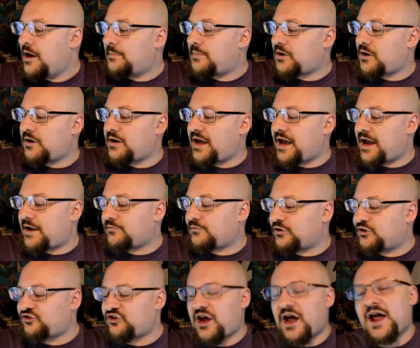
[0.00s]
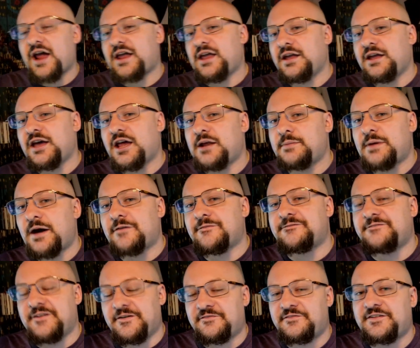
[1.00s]
But on average, I can get about
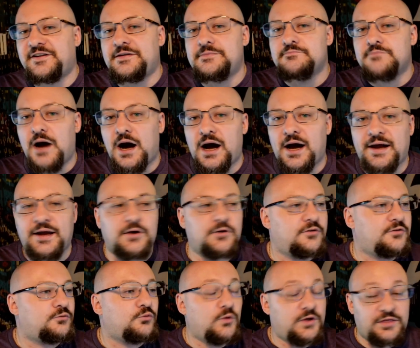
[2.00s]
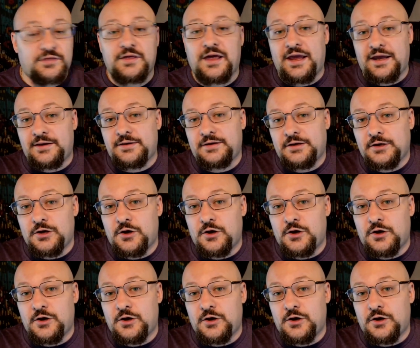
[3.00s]
50 miles with a,